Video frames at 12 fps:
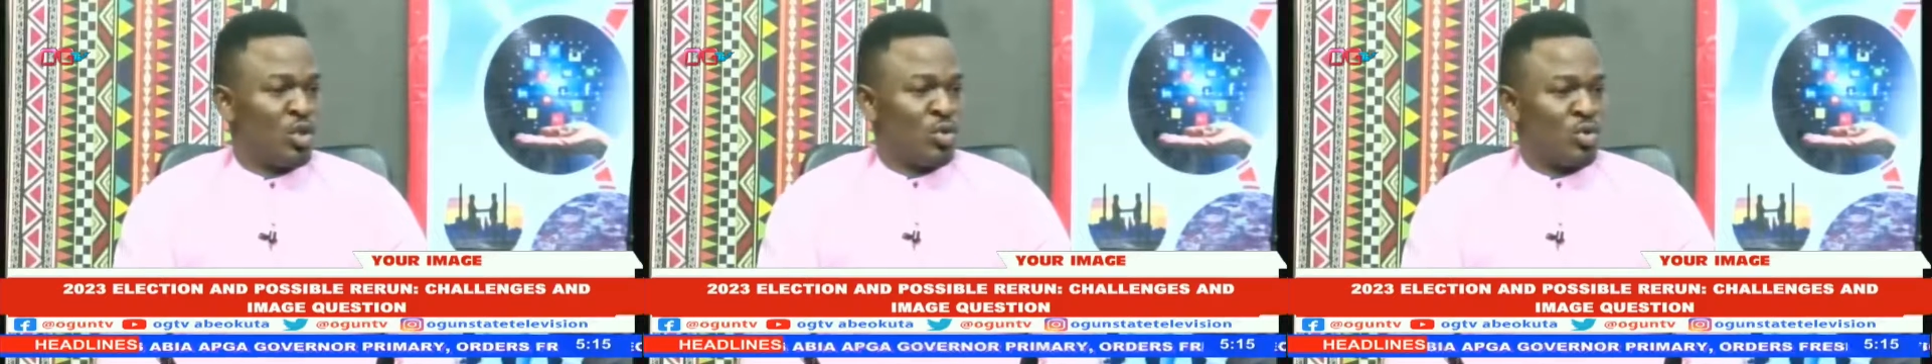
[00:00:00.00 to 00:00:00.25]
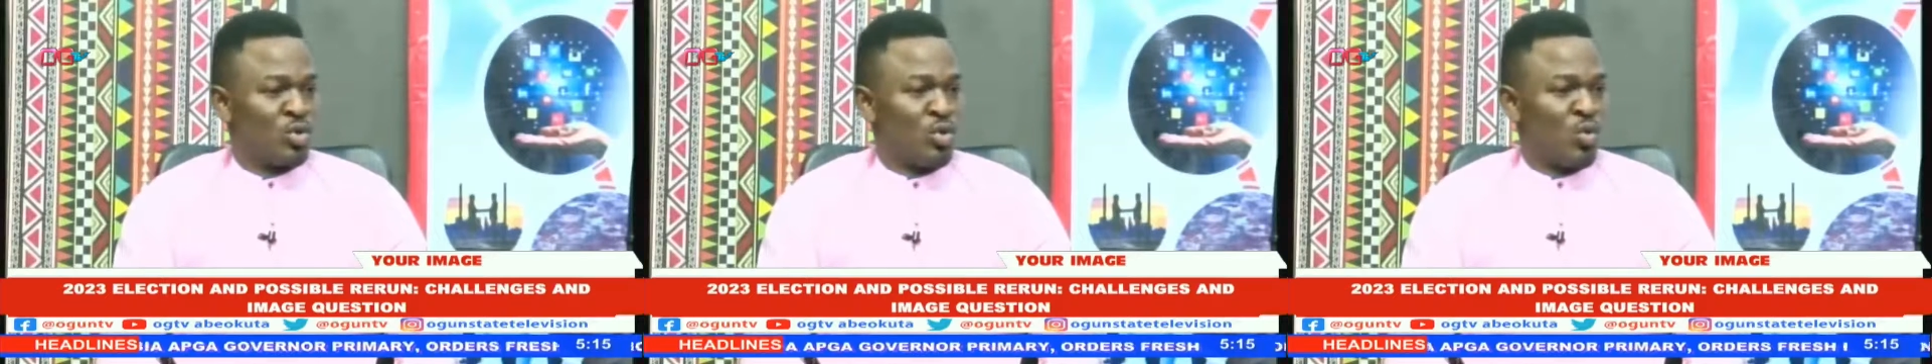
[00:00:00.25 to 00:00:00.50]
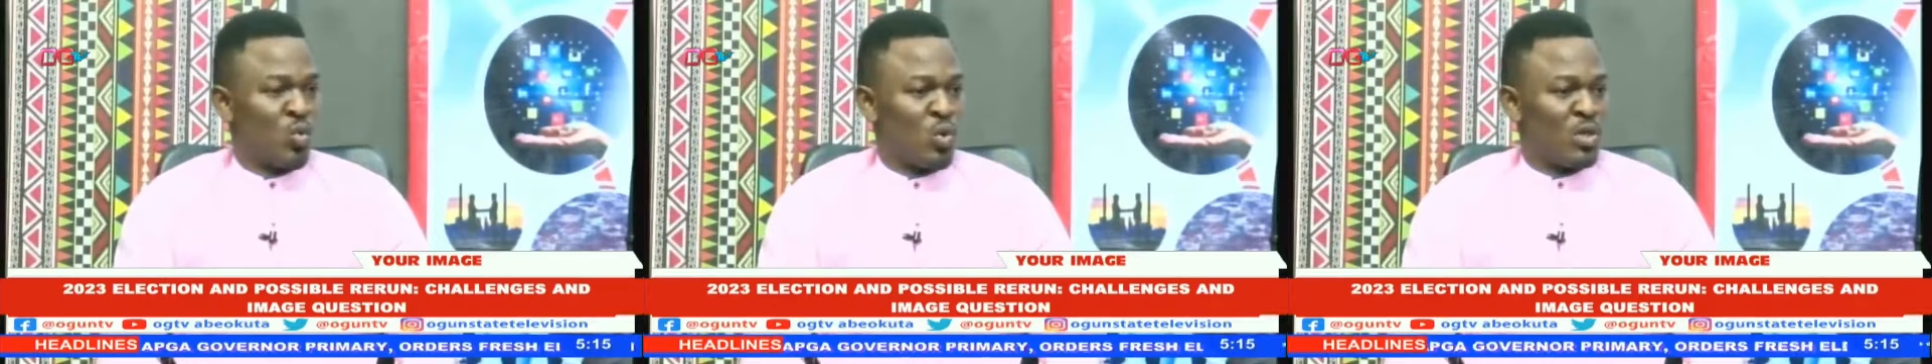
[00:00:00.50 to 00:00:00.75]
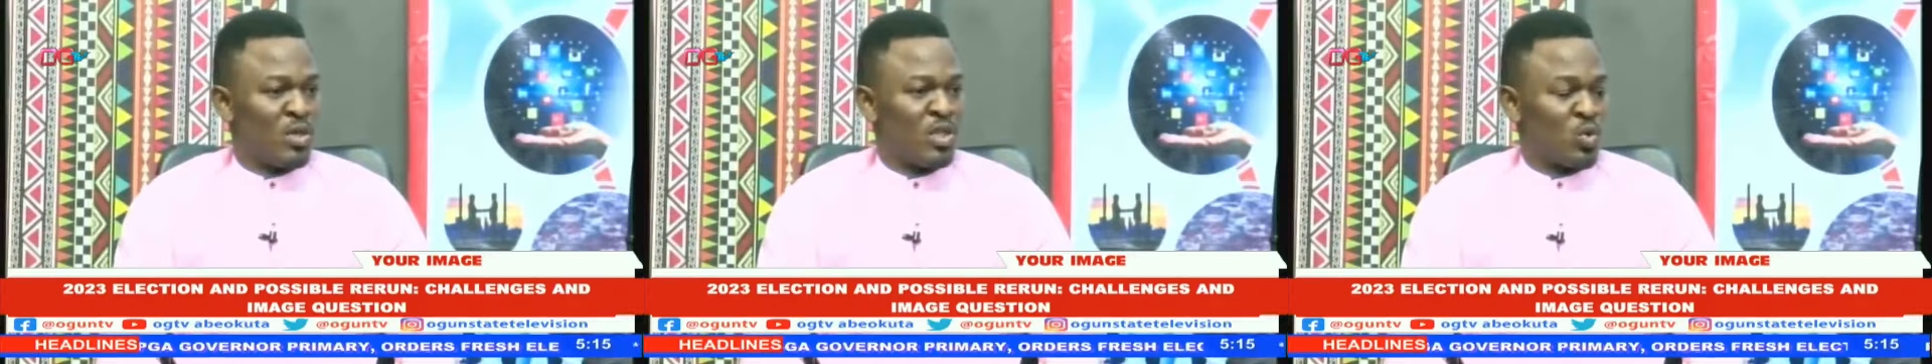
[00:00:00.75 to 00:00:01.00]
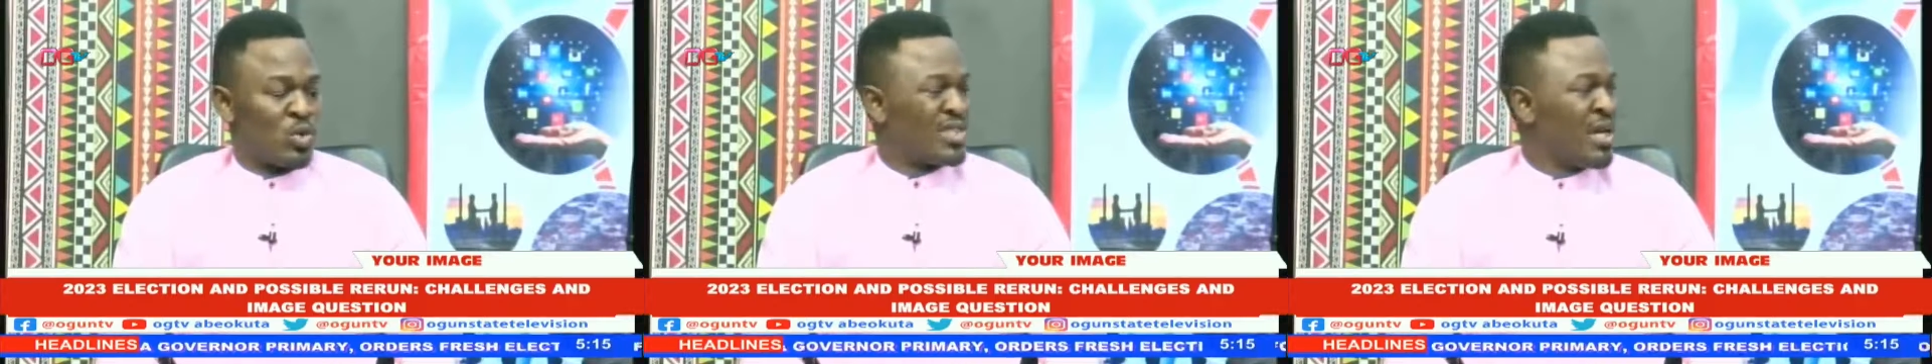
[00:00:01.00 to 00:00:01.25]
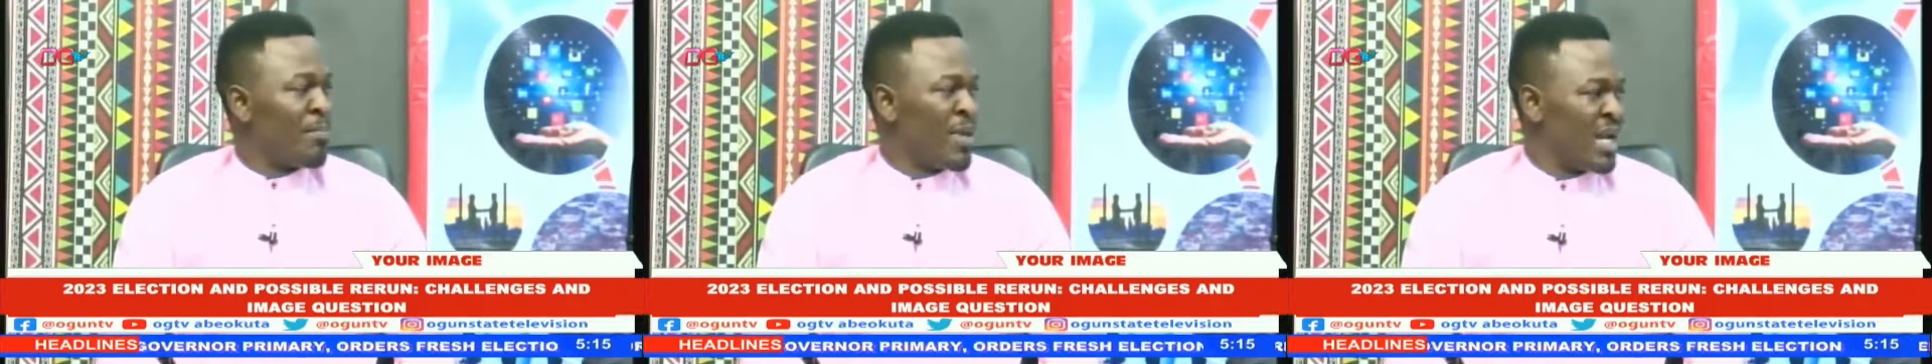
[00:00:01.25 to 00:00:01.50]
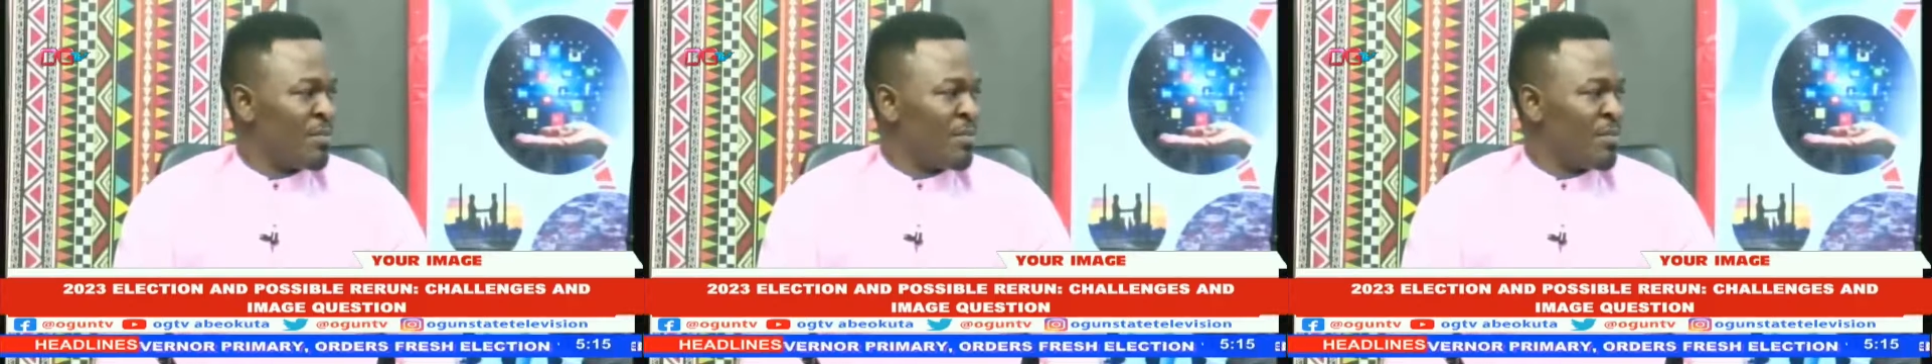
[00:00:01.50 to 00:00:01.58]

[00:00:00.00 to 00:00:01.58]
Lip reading: So it was that bad